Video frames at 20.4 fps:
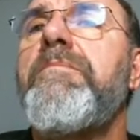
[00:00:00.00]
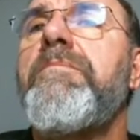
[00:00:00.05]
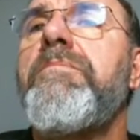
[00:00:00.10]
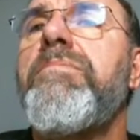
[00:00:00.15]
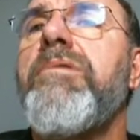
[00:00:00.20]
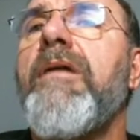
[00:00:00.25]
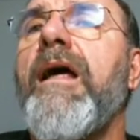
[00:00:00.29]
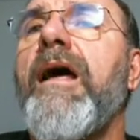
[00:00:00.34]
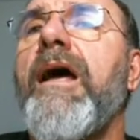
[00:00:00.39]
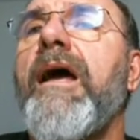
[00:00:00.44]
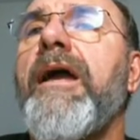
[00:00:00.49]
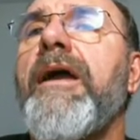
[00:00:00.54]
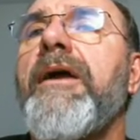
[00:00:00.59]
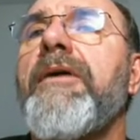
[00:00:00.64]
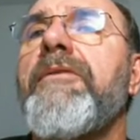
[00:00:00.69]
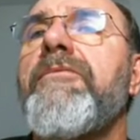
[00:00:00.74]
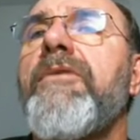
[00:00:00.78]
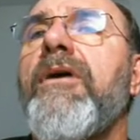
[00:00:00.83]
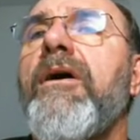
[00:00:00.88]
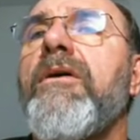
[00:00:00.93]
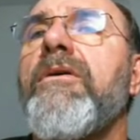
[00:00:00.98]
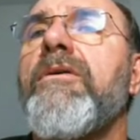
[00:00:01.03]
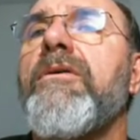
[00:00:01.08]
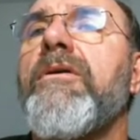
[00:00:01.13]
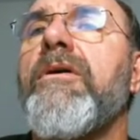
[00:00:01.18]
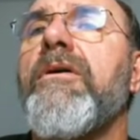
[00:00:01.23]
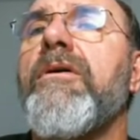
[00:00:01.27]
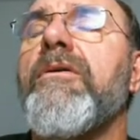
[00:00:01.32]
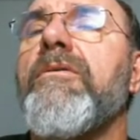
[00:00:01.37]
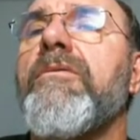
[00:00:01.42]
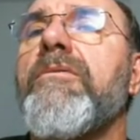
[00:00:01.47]

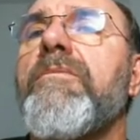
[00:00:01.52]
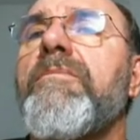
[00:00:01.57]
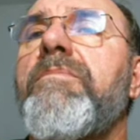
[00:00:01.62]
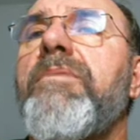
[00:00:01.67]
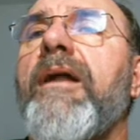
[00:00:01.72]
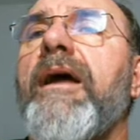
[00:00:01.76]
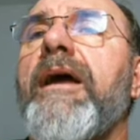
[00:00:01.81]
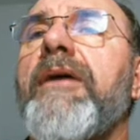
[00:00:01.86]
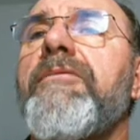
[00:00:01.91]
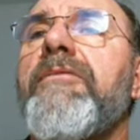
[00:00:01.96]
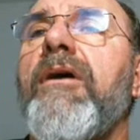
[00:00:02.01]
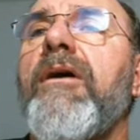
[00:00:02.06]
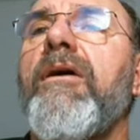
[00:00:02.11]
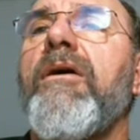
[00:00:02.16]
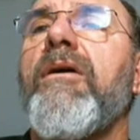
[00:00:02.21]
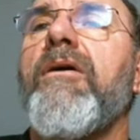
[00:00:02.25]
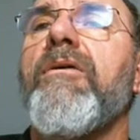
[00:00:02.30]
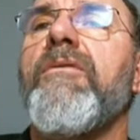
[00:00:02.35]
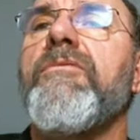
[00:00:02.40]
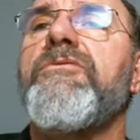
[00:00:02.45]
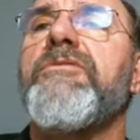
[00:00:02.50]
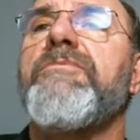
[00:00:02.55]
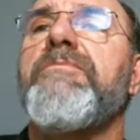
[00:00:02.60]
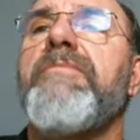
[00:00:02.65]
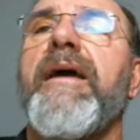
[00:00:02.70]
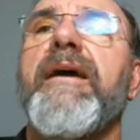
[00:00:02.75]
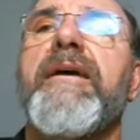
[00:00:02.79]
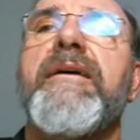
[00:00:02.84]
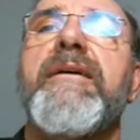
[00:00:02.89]
Pleroo, pleroo, to make